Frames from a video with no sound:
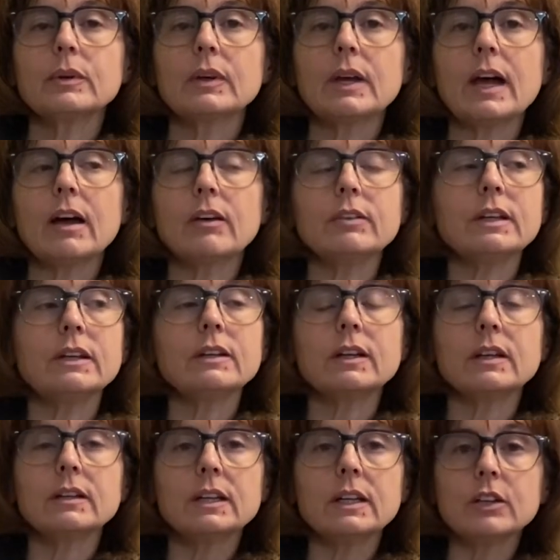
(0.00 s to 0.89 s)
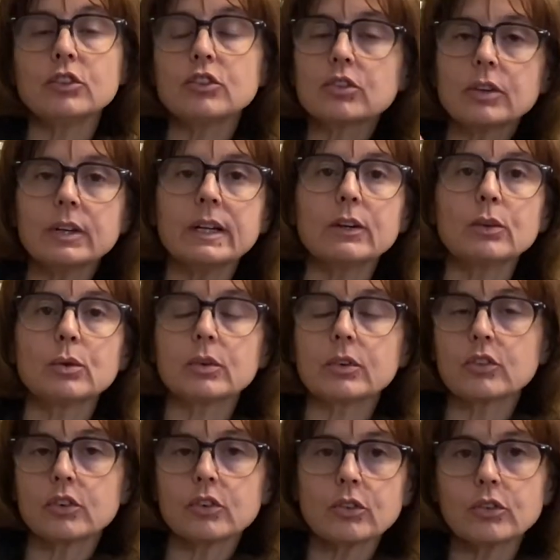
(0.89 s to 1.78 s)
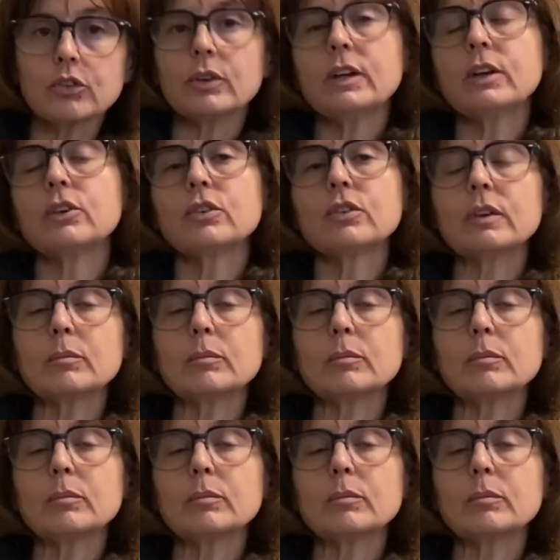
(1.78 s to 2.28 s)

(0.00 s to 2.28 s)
having an injury or surgery or